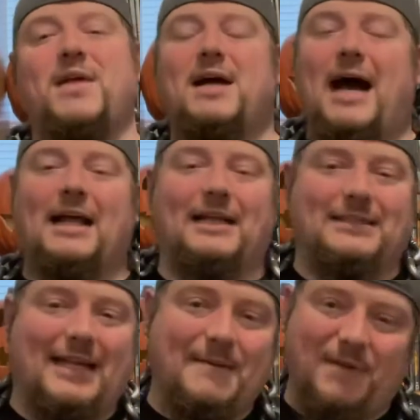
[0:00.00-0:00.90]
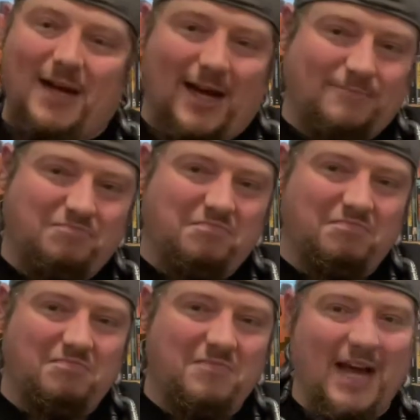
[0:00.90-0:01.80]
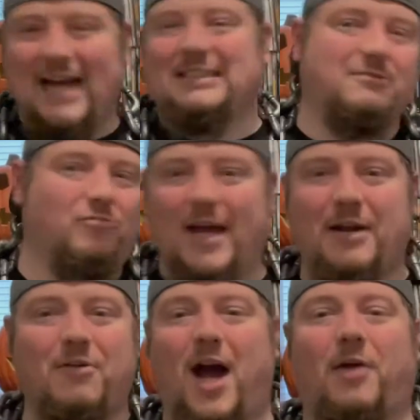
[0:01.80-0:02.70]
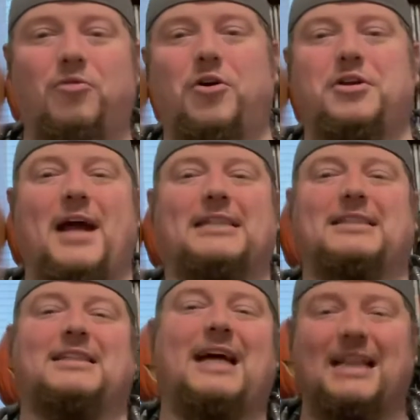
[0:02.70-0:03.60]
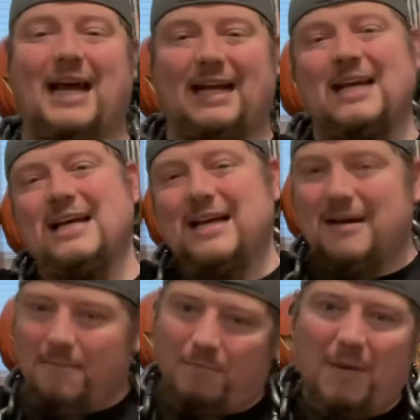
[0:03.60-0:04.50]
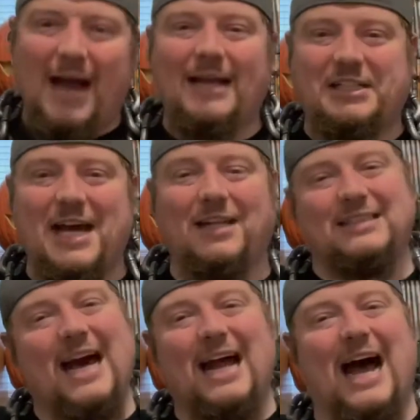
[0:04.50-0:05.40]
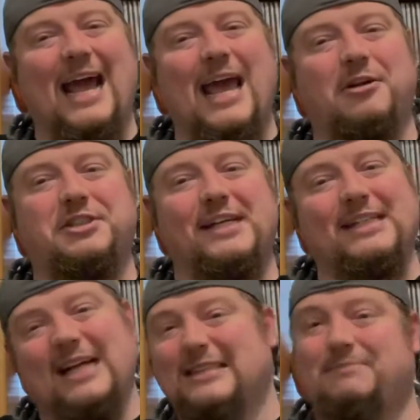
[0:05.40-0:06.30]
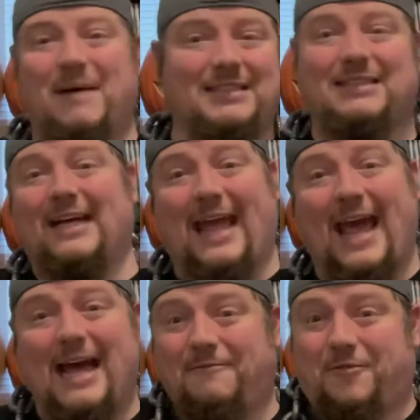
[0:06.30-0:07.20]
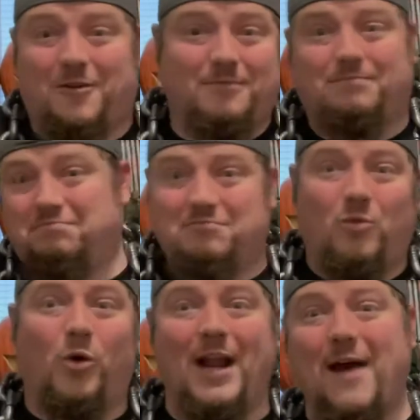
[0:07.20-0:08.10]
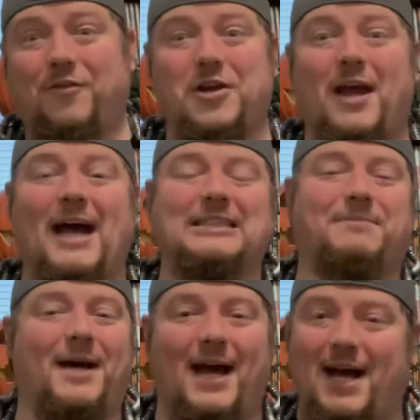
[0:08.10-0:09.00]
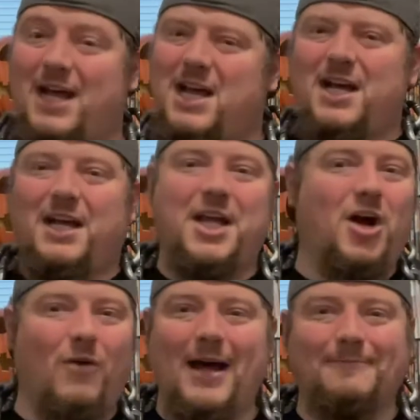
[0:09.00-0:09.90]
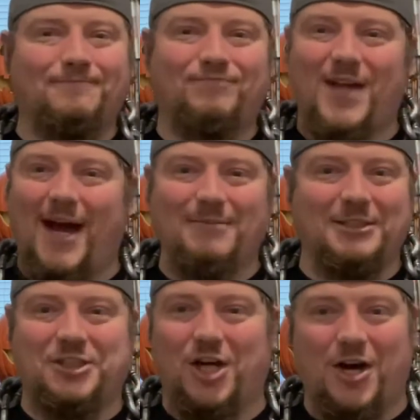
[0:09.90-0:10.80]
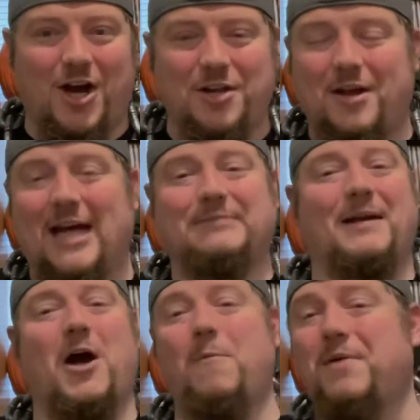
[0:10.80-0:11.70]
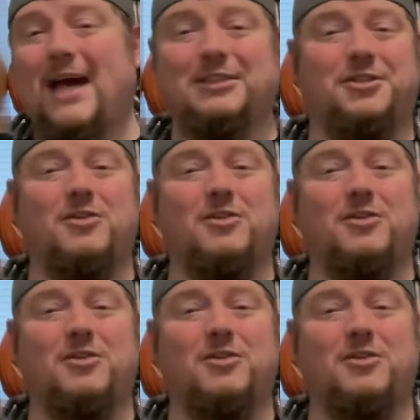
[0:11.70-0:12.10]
I like to keep it uh, nice and ready rock and roll, you guys, because I like... My channel's kind of high energy as best as I can for whatever, you guys. But uh, you know what? I'm just jawing on you guys, but I hope you guys are doing